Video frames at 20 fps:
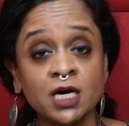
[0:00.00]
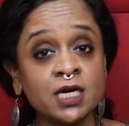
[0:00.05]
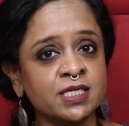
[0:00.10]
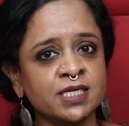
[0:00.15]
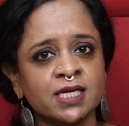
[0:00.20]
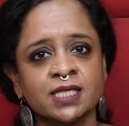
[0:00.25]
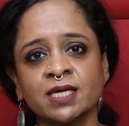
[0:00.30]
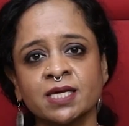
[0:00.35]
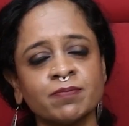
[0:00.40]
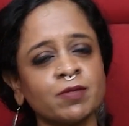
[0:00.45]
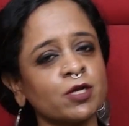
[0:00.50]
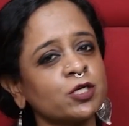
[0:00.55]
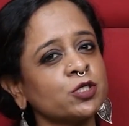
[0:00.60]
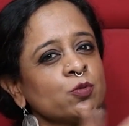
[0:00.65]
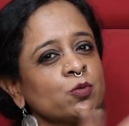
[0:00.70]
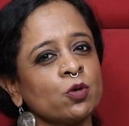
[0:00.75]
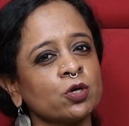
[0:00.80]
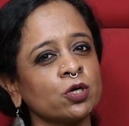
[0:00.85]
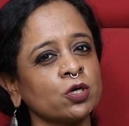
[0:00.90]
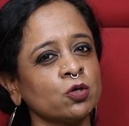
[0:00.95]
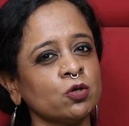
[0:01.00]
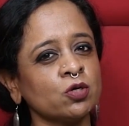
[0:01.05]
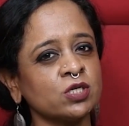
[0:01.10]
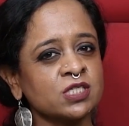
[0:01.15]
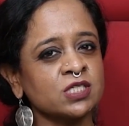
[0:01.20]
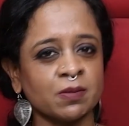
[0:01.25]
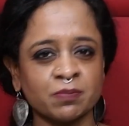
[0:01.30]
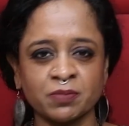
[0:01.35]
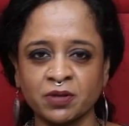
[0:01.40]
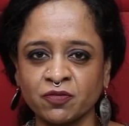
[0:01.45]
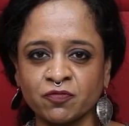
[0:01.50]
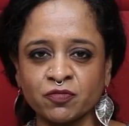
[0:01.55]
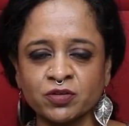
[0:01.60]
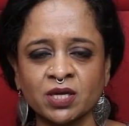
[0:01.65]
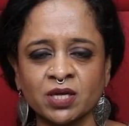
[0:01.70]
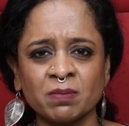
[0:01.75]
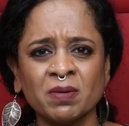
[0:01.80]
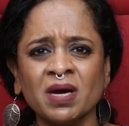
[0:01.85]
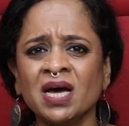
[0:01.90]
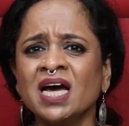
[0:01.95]
Tell them that you want to cook something for
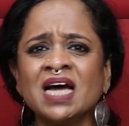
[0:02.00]
them.